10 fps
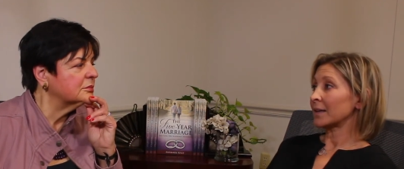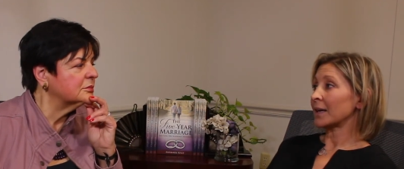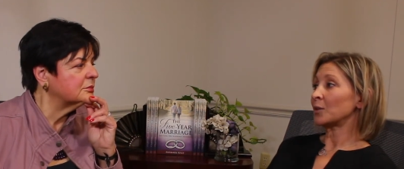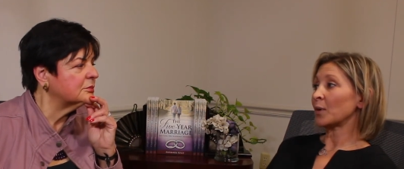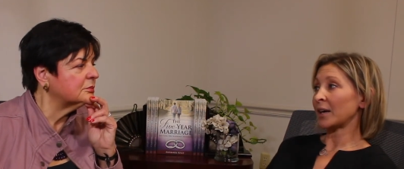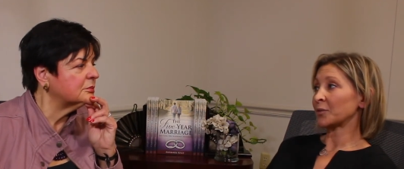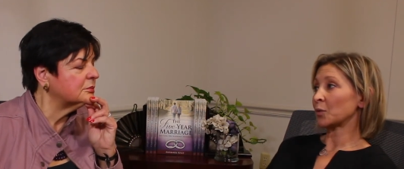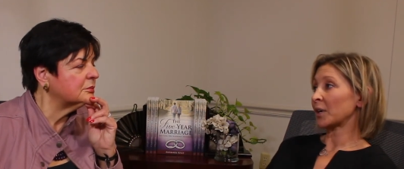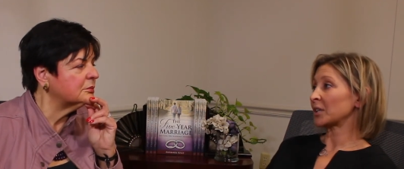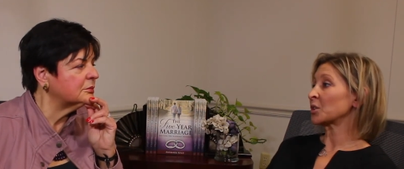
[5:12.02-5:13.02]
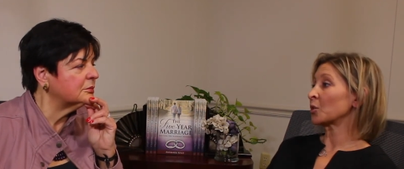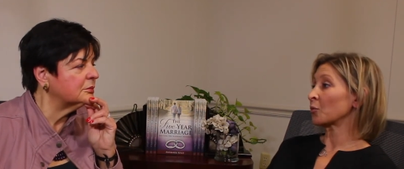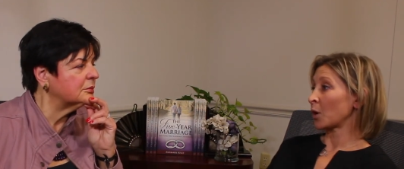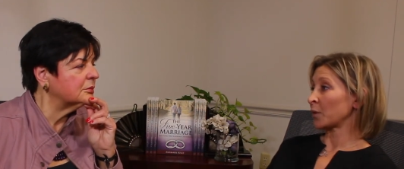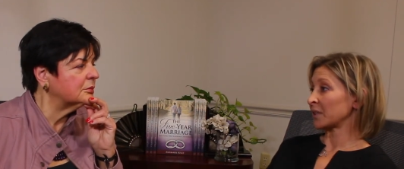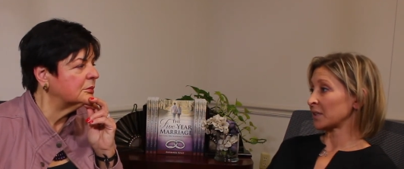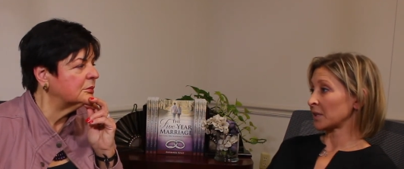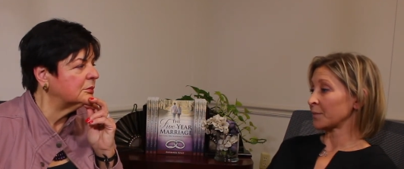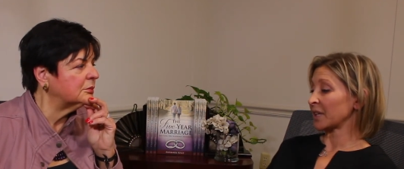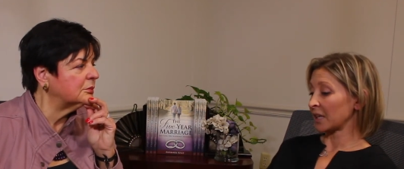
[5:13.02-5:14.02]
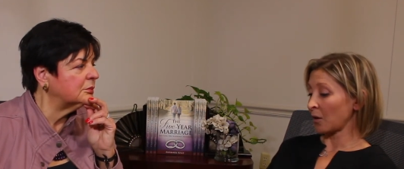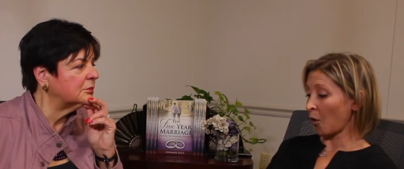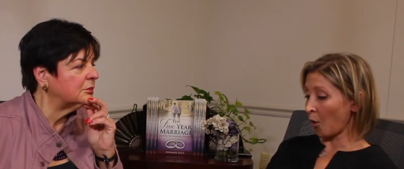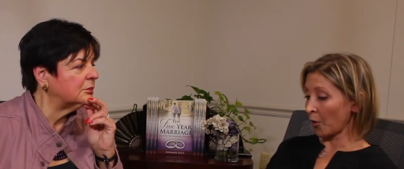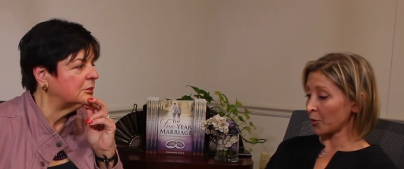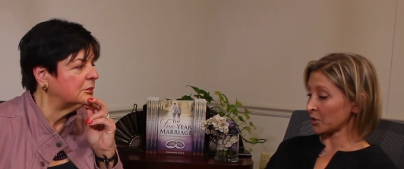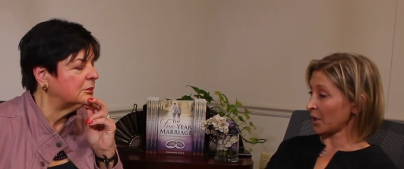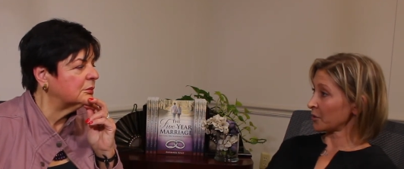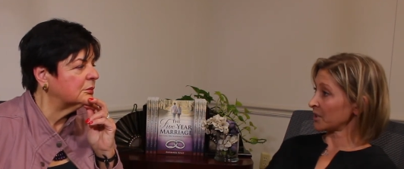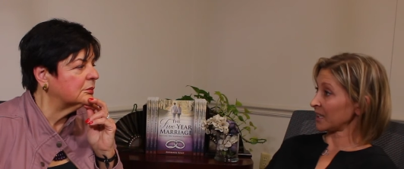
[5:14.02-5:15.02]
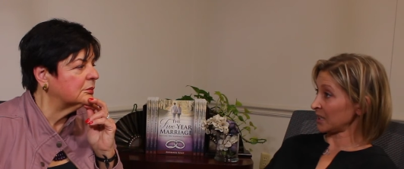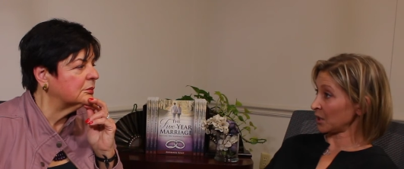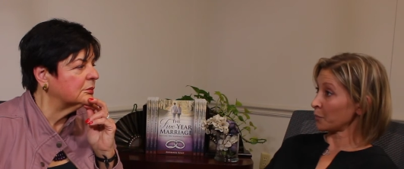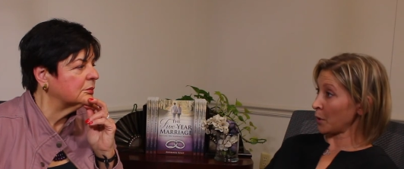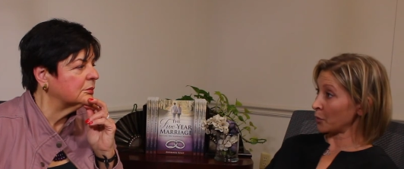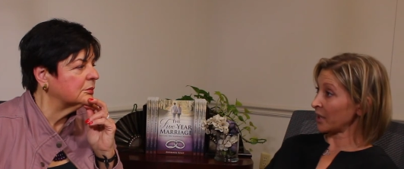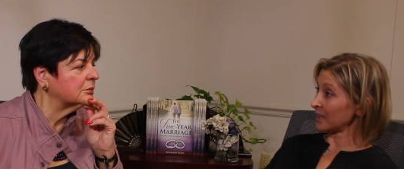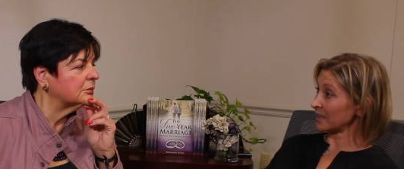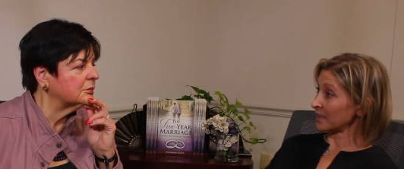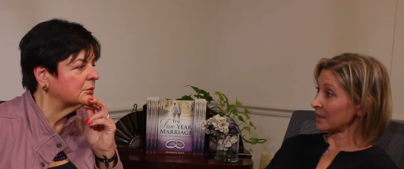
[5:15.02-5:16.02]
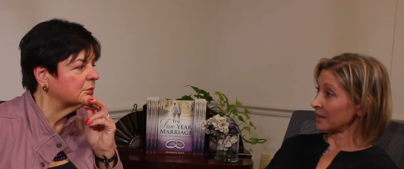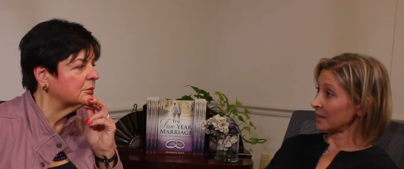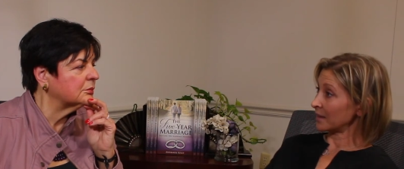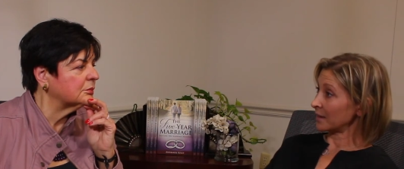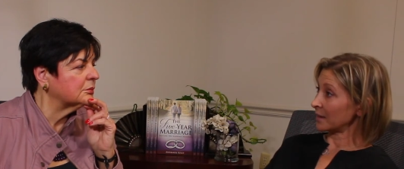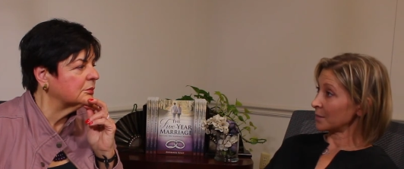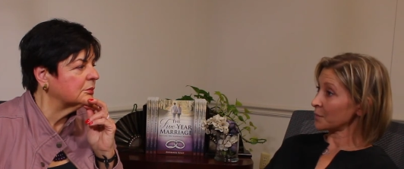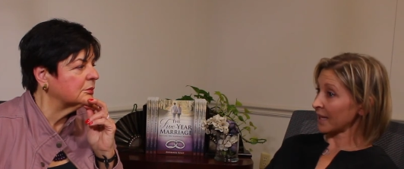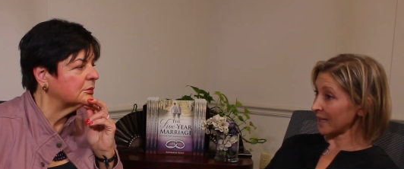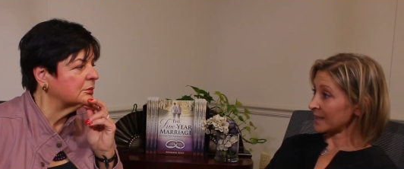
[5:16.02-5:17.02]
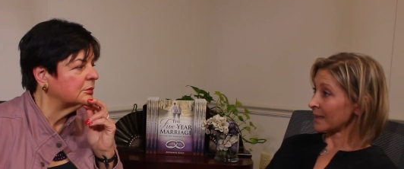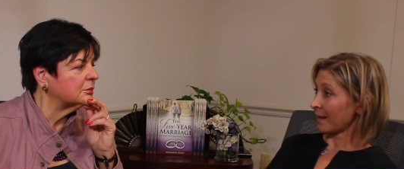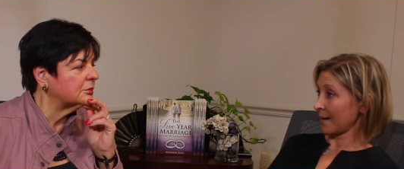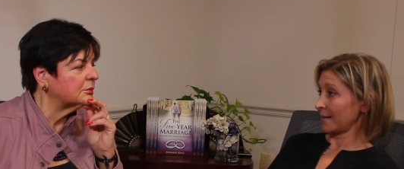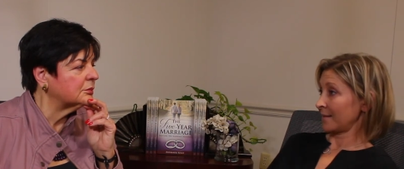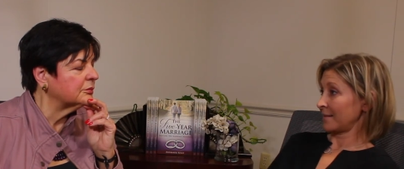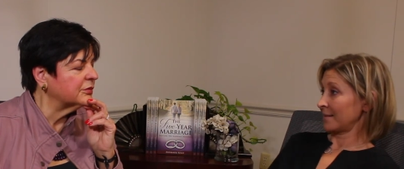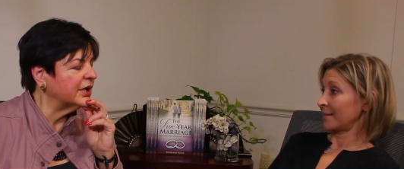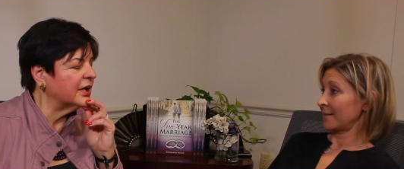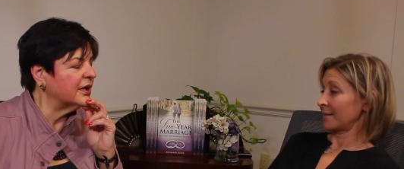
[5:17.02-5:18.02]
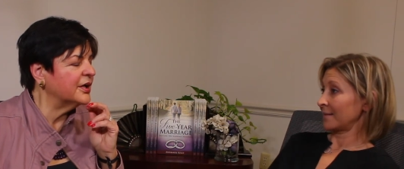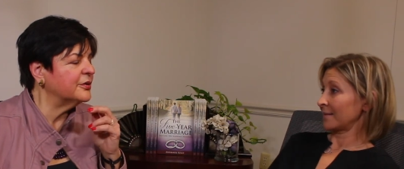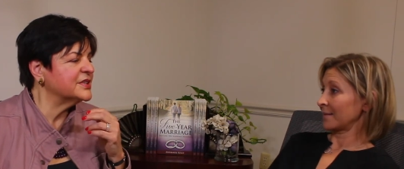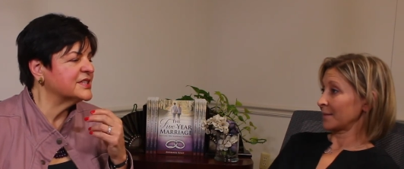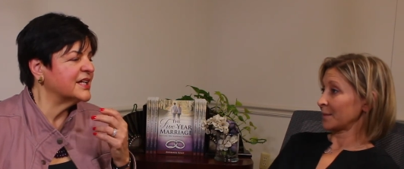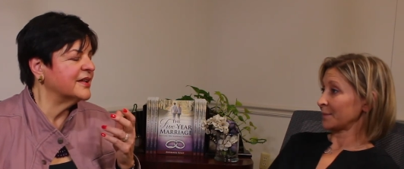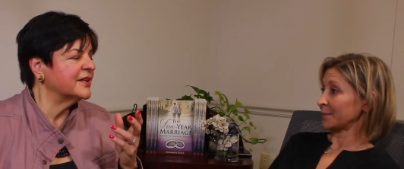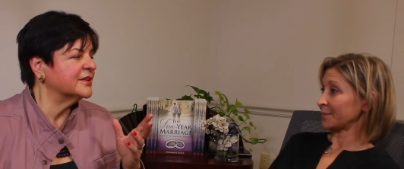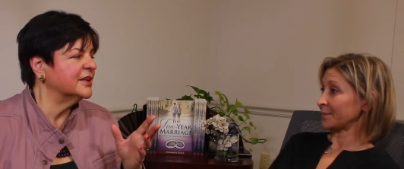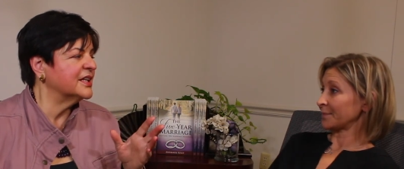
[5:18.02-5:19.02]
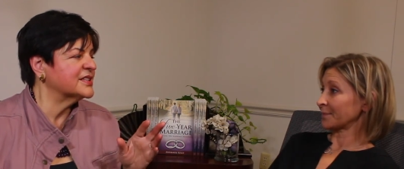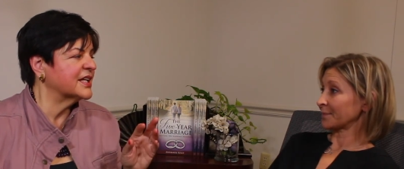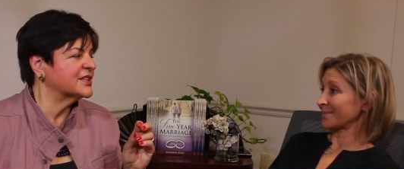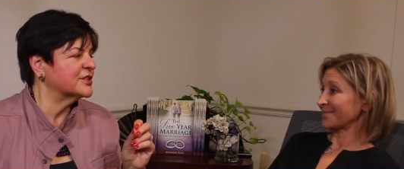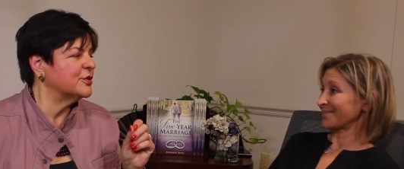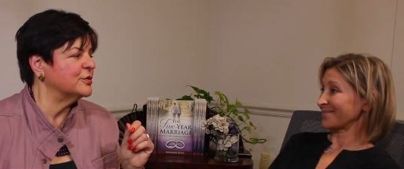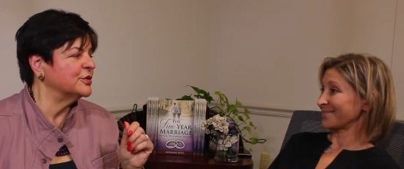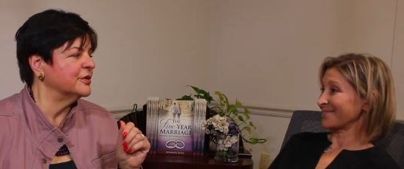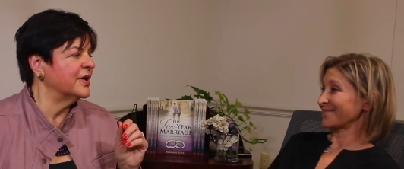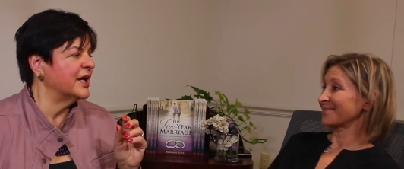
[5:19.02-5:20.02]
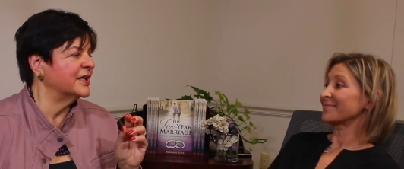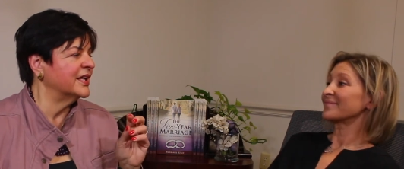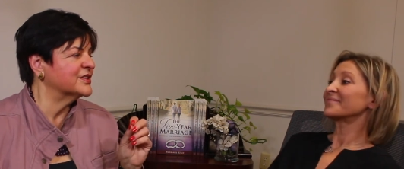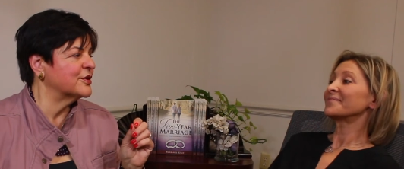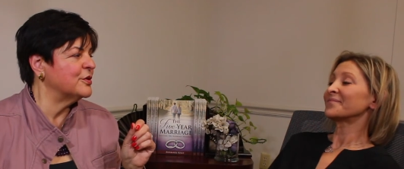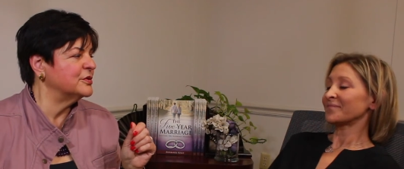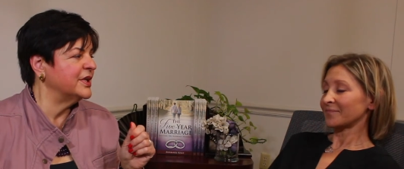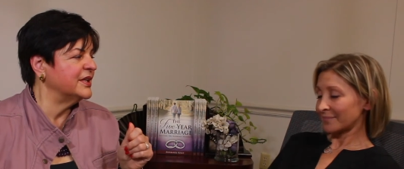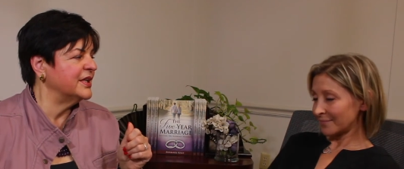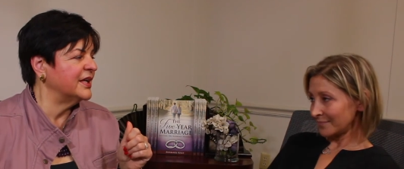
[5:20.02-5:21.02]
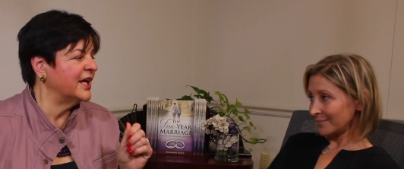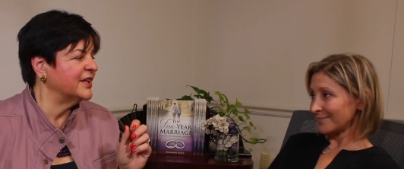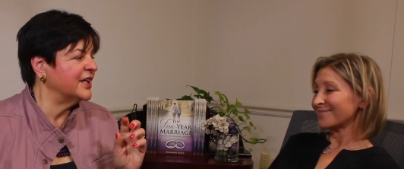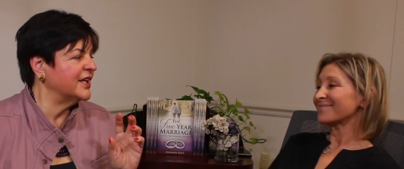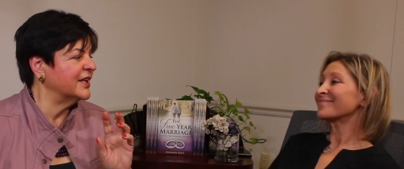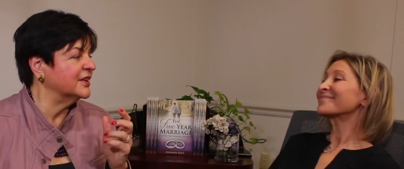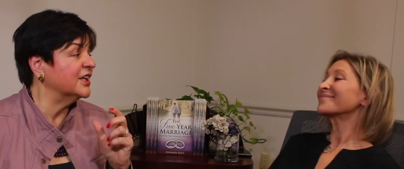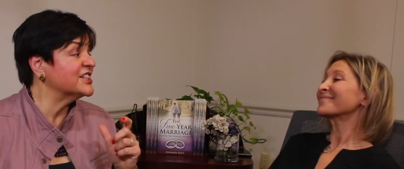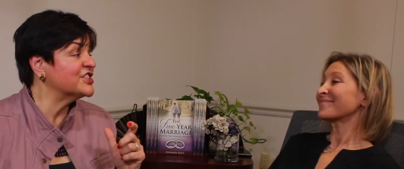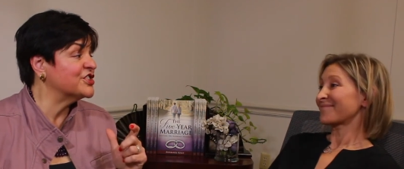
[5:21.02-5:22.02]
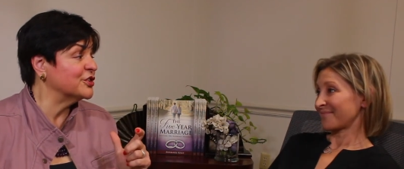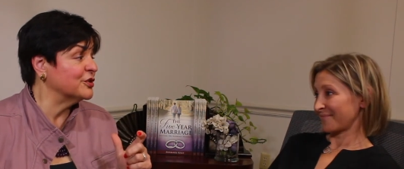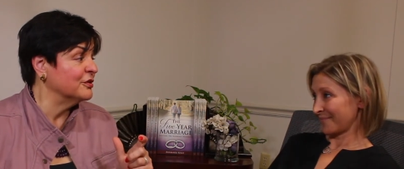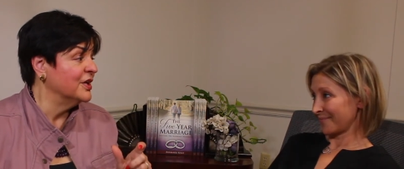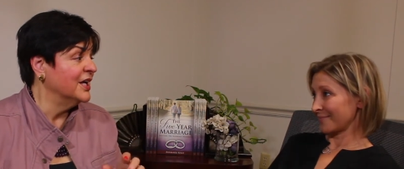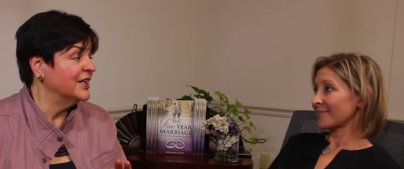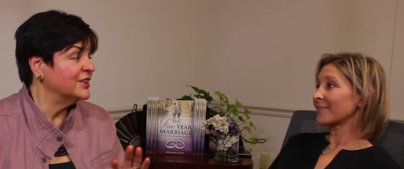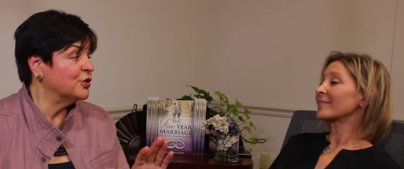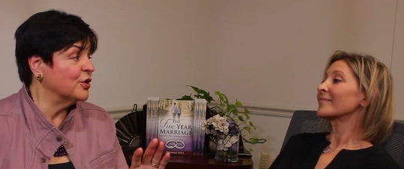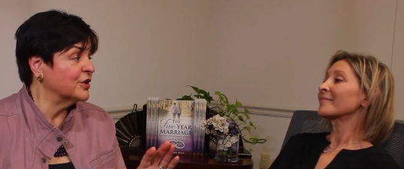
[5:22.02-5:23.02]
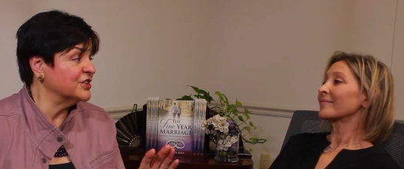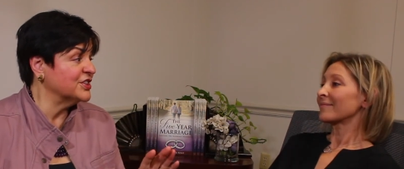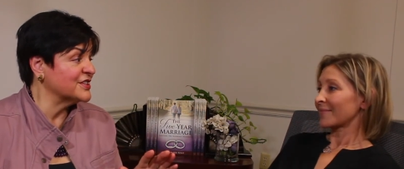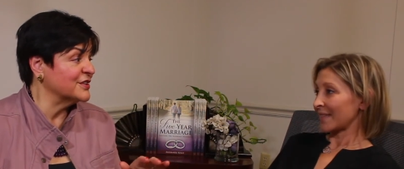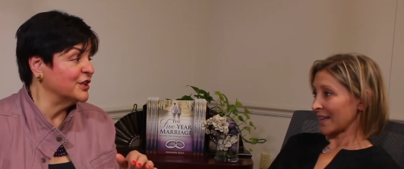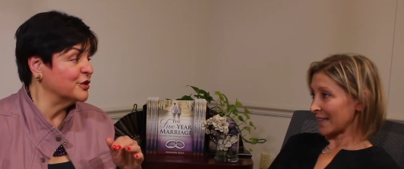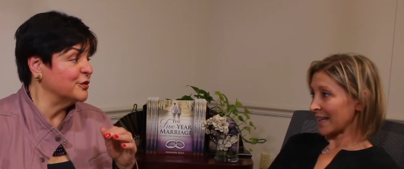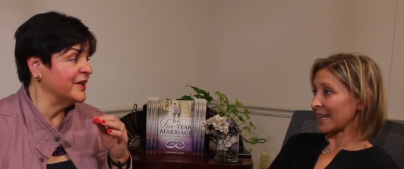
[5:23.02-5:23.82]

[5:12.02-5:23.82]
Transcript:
Speaker 1: and you have to want it to grow into something and all those other six components play into that.
Speaker 2: Yeah, I always say that the lust gets colder, it gets cold, and the and the luster tarnishes a little